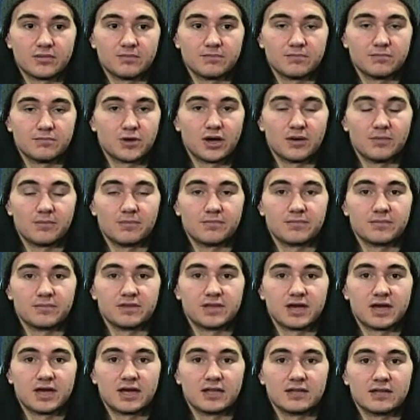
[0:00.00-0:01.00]
mom,
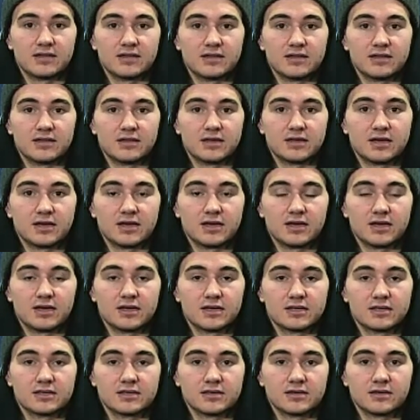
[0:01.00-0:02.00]
dad, and
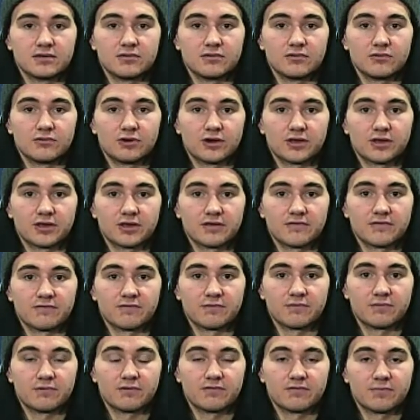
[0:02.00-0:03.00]
they're all working
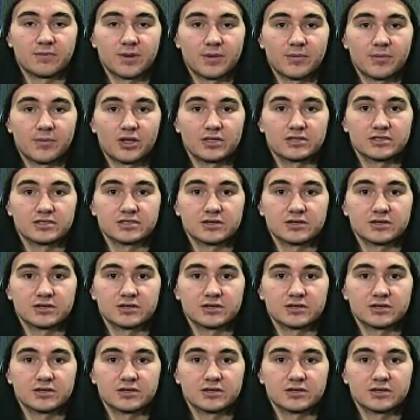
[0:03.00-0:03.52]
for my brand,